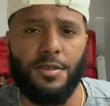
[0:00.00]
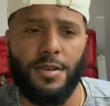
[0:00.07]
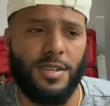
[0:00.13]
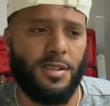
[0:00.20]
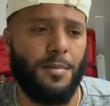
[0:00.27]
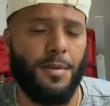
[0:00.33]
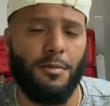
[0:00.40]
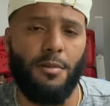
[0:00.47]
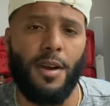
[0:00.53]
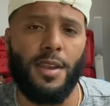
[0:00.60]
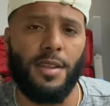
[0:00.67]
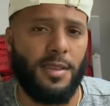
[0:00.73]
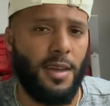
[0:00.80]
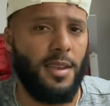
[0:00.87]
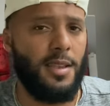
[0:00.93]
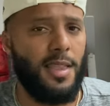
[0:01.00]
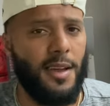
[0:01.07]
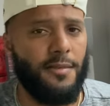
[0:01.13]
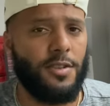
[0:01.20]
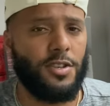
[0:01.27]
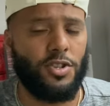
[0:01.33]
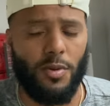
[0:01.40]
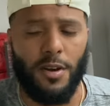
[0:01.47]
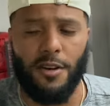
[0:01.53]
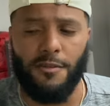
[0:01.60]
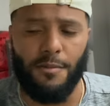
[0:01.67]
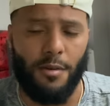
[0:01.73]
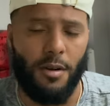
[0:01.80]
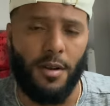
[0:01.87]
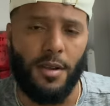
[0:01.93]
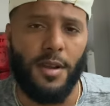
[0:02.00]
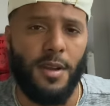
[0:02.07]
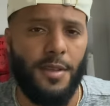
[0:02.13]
That's going to be right at that 11, 12 mark